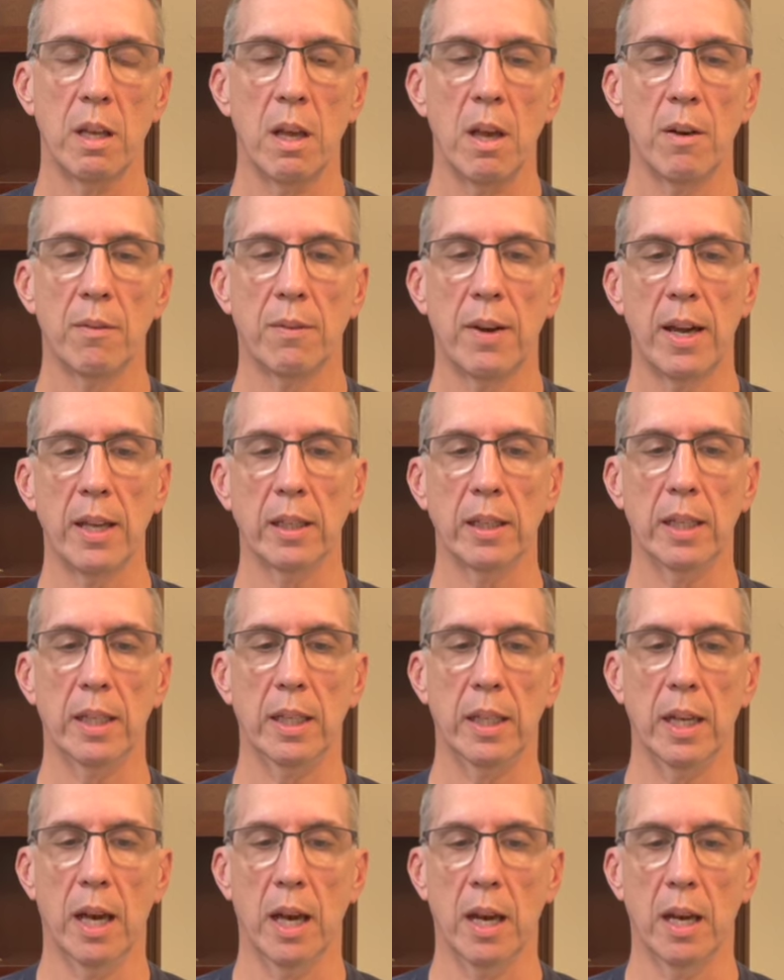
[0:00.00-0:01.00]

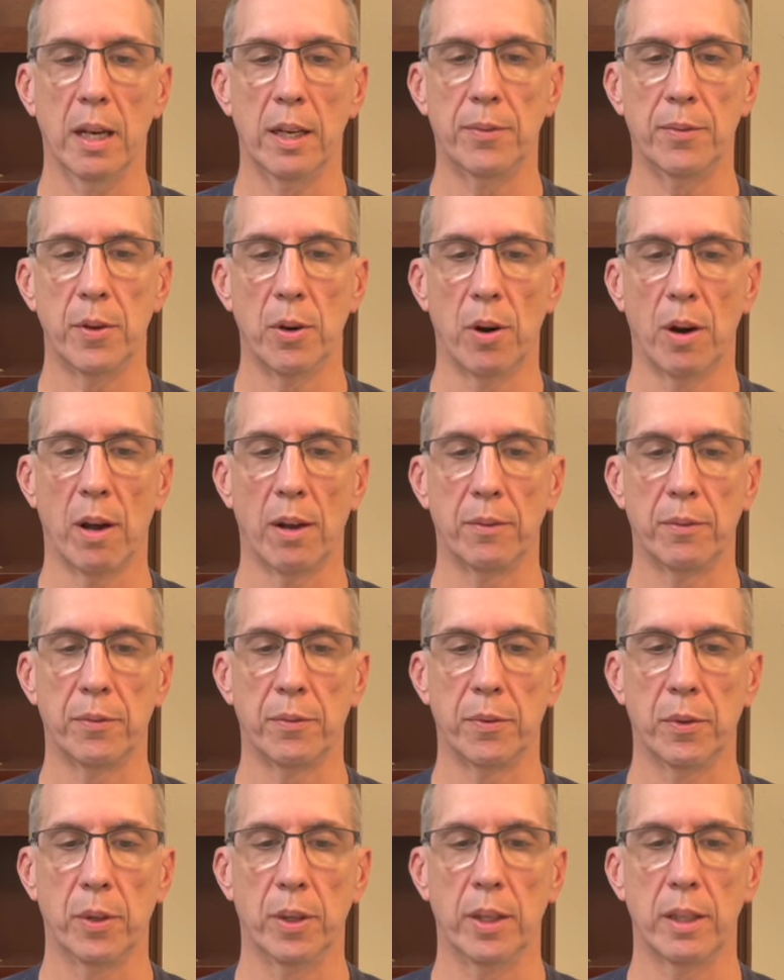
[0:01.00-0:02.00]
Finally, if you're on
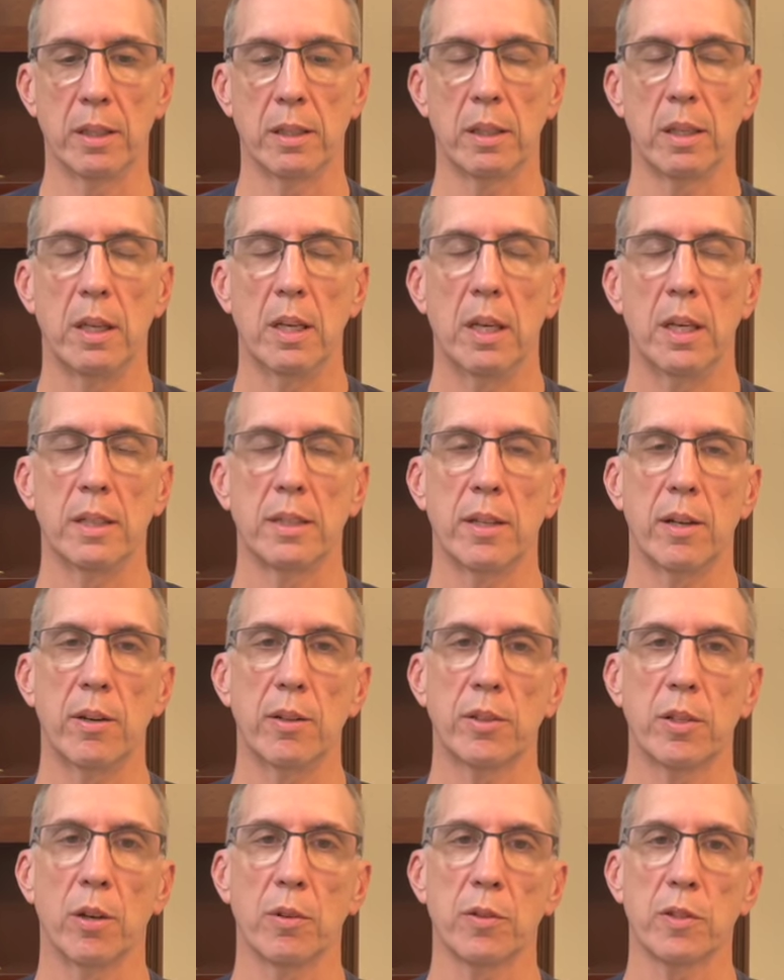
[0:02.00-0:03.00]
foot,
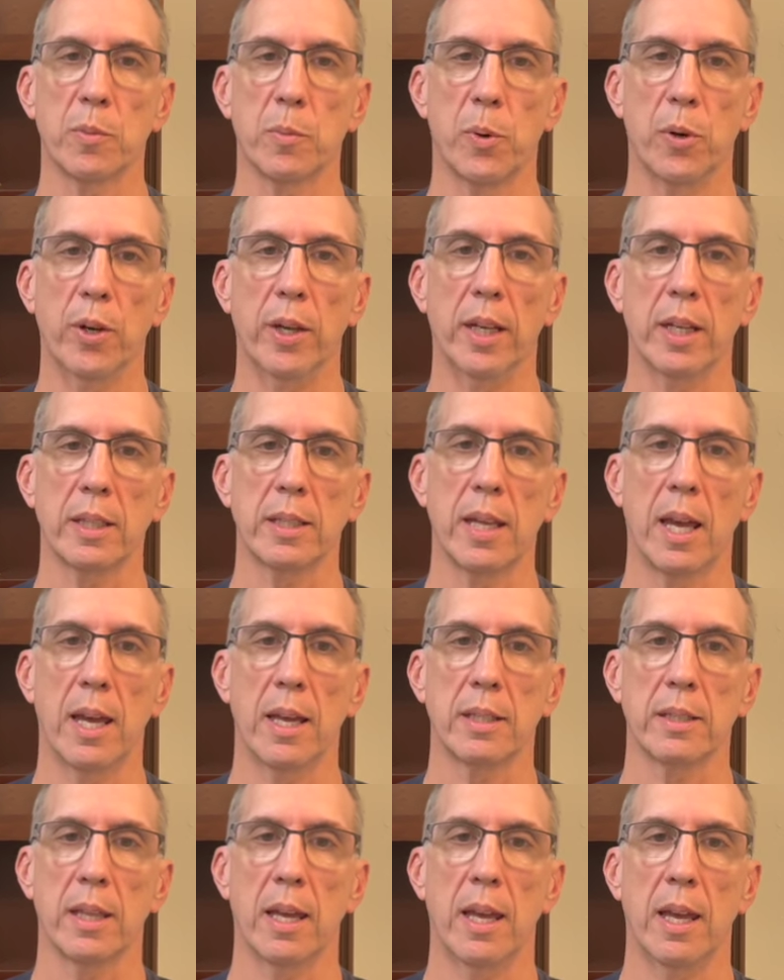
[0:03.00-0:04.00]
Saratoga Springs
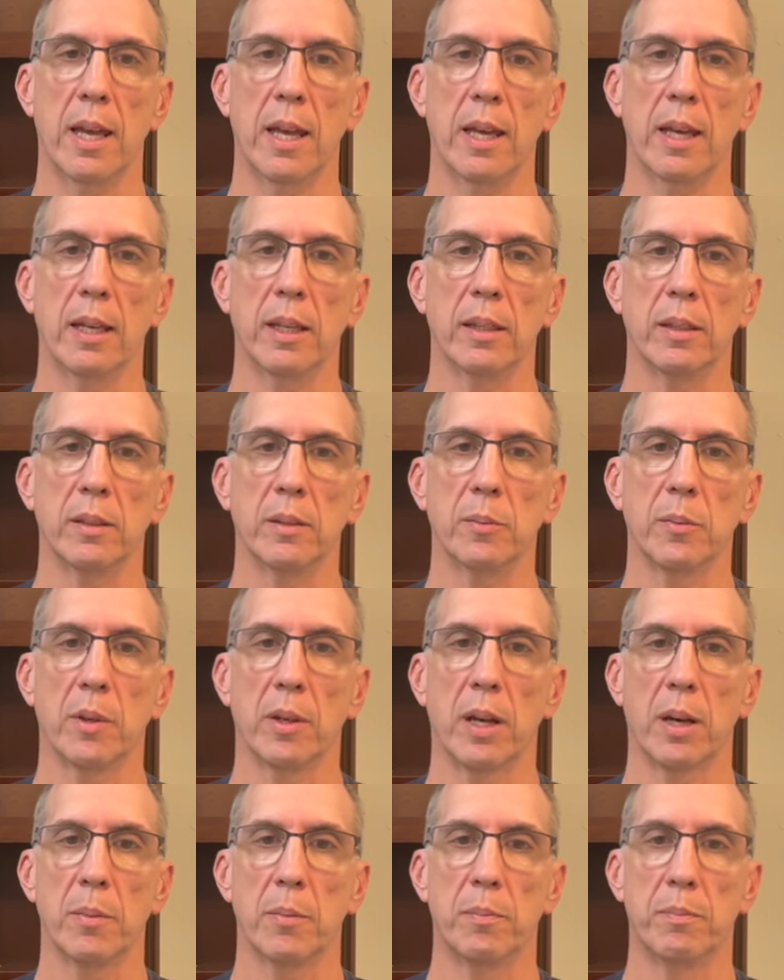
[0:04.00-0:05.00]
has a
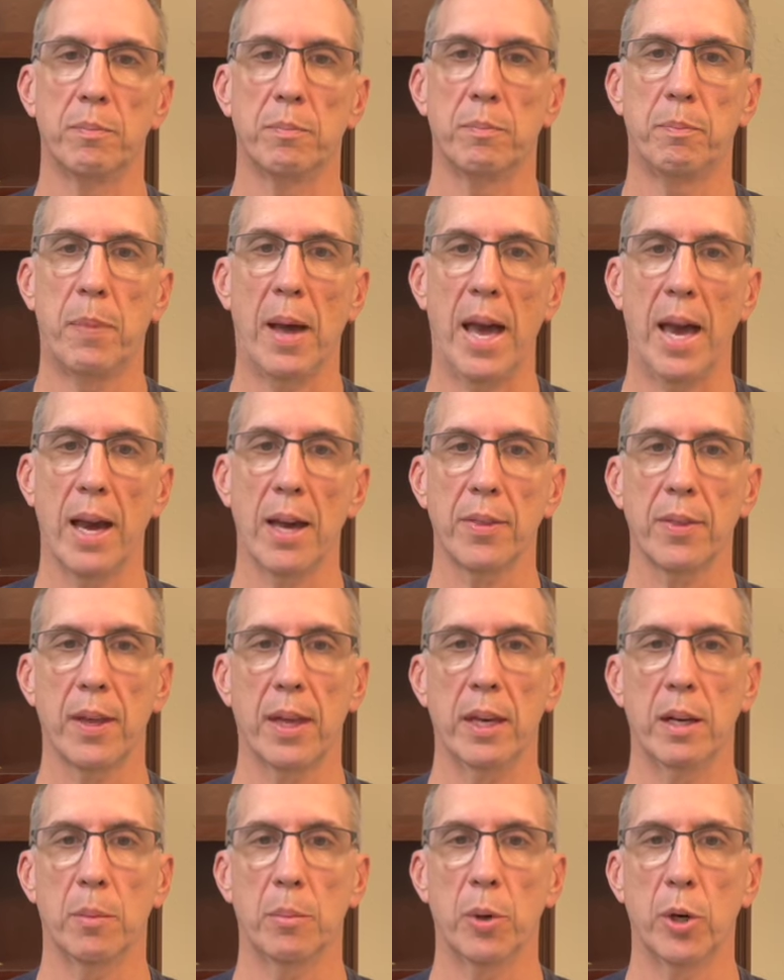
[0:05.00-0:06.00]
path
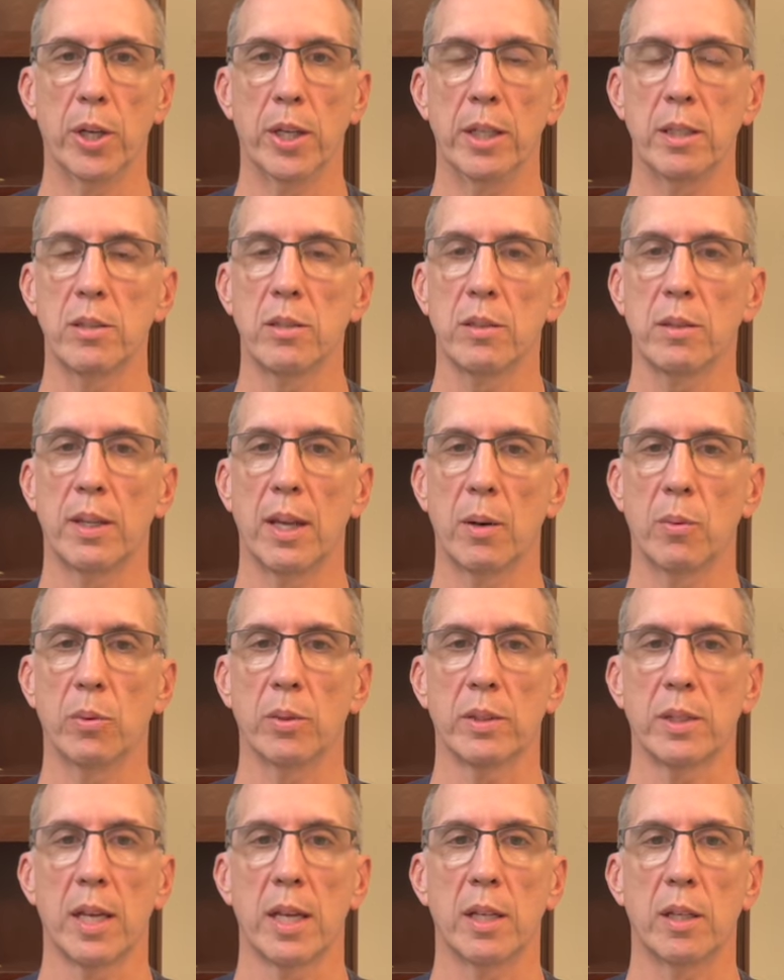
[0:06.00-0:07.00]
and a bridge that will
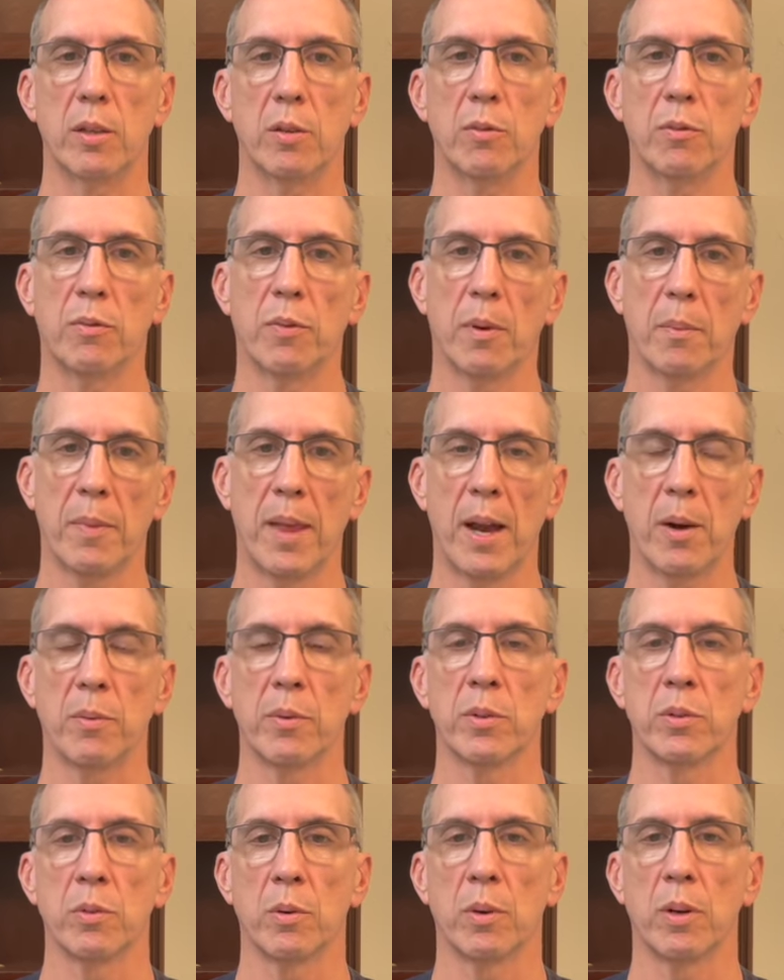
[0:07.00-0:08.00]
take you from that
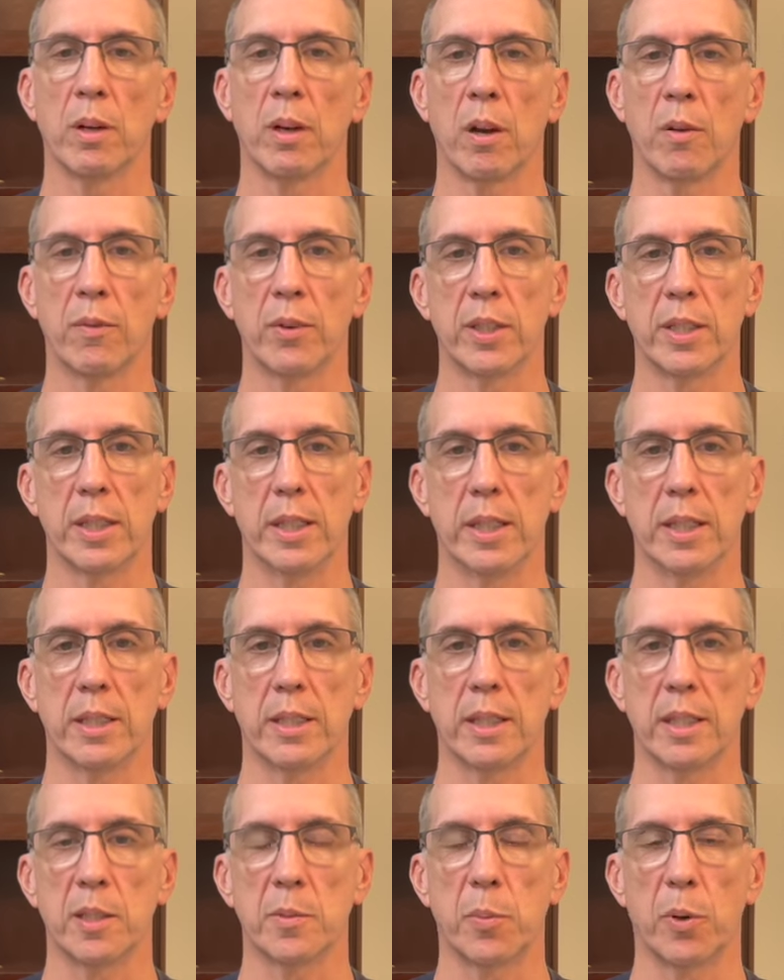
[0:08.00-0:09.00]
resort over to
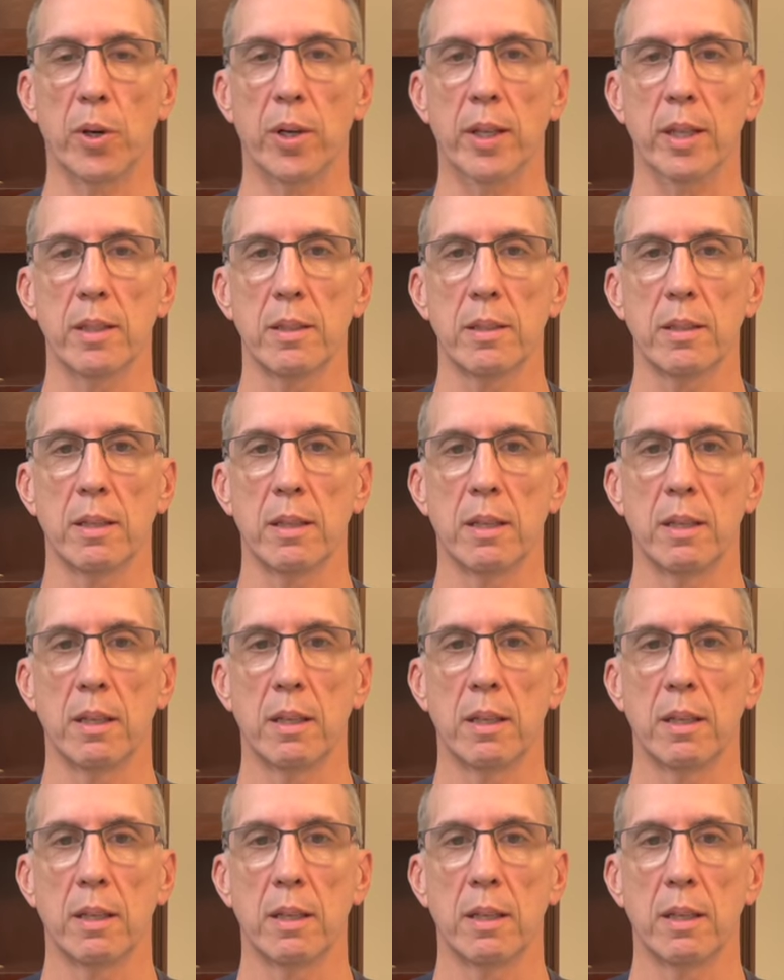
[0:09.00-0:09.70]
Disney Springs.